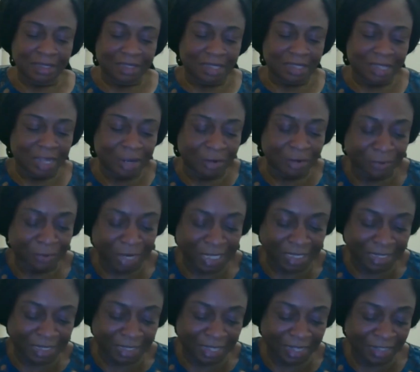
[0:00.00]
They are
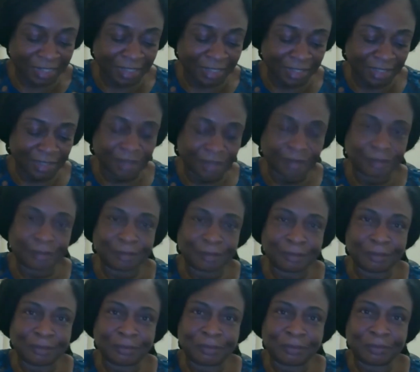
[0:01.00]
resilient.
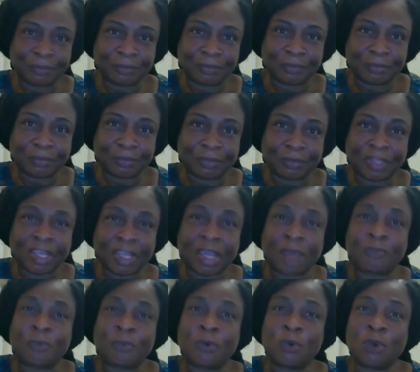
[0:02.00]
They
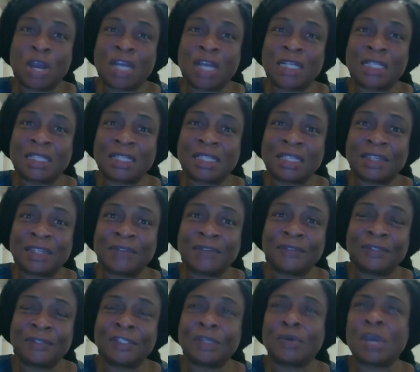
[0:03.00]
are proactive.
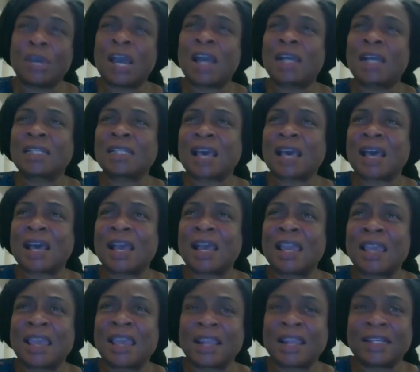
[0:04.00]
They act
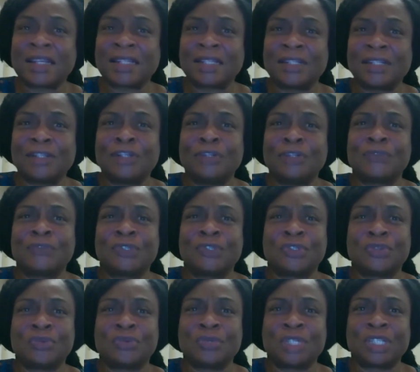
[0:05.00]
ahead of
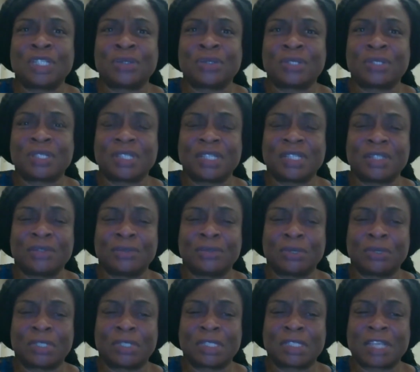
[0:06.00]
situations. They
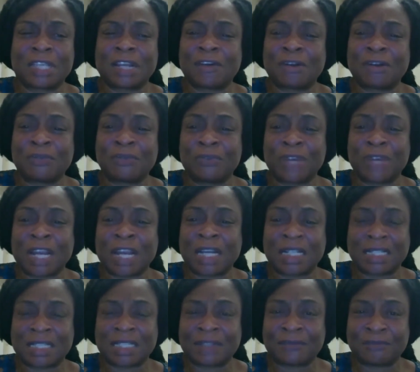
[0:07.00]
are not
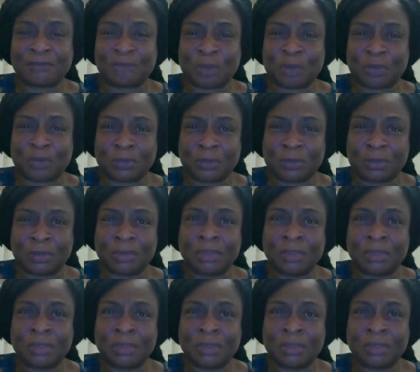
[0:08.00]
reactive people.